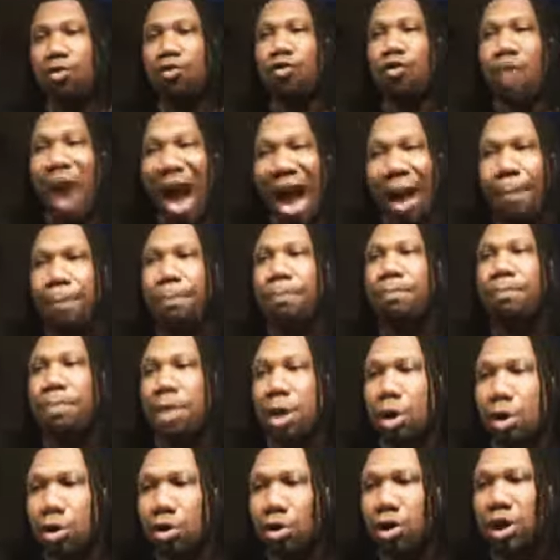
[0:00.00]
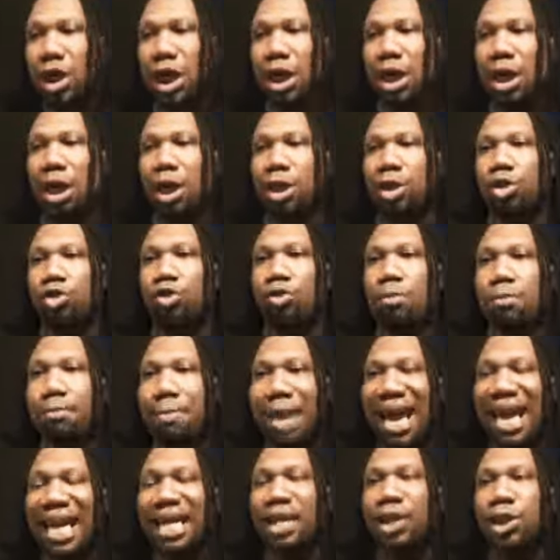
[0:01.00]
rap music through
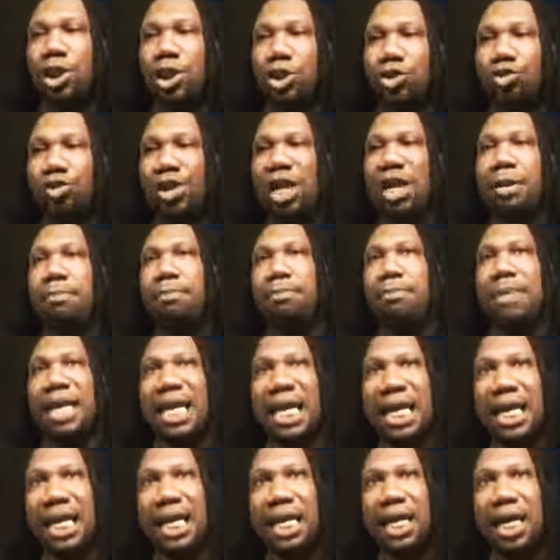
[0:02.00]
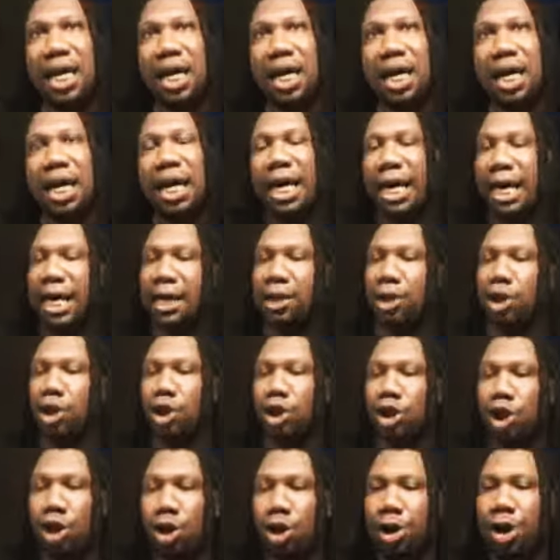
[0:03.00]
mainstream media
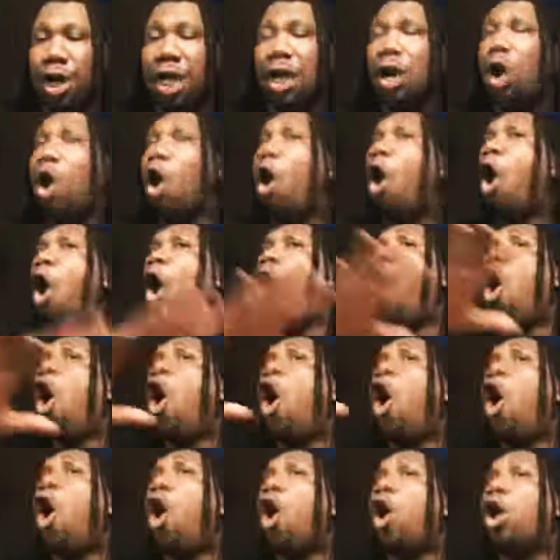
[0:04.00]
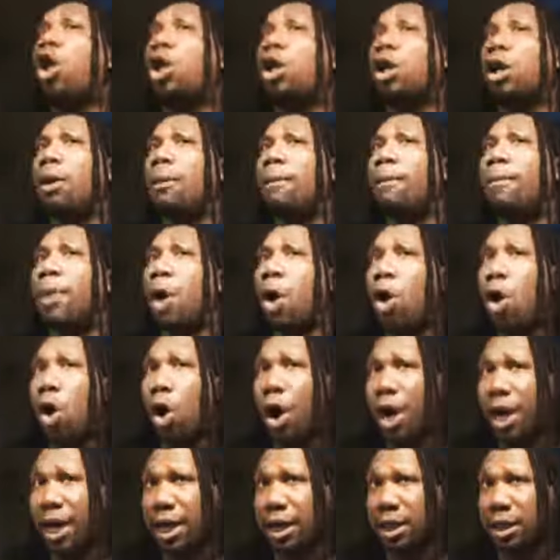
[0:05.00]
is turning all
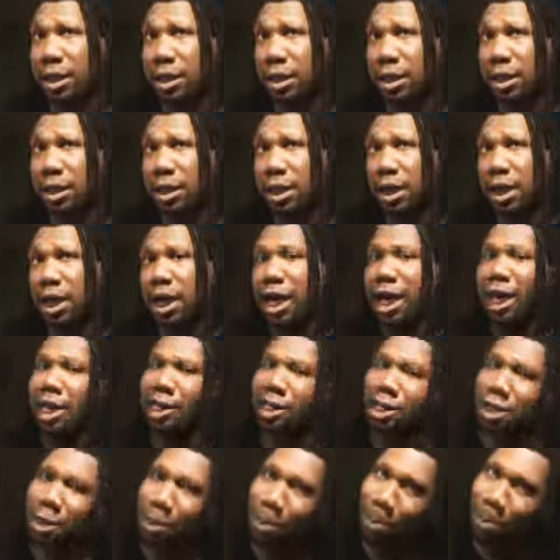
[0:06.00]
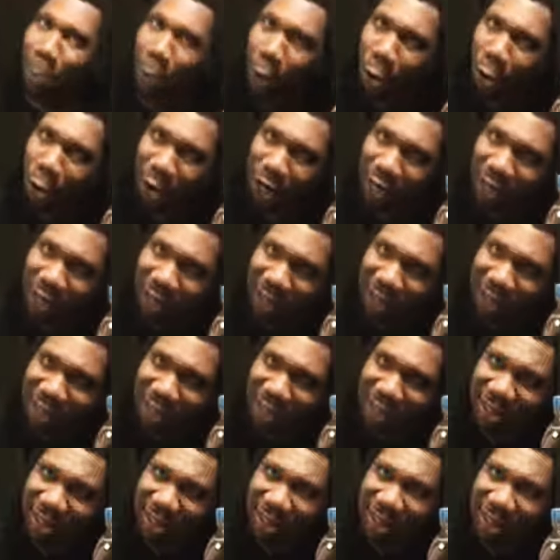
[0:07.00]
boys into
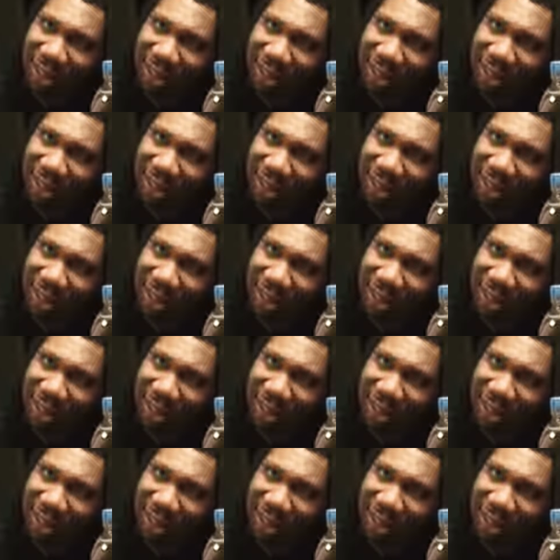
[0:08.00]
boys.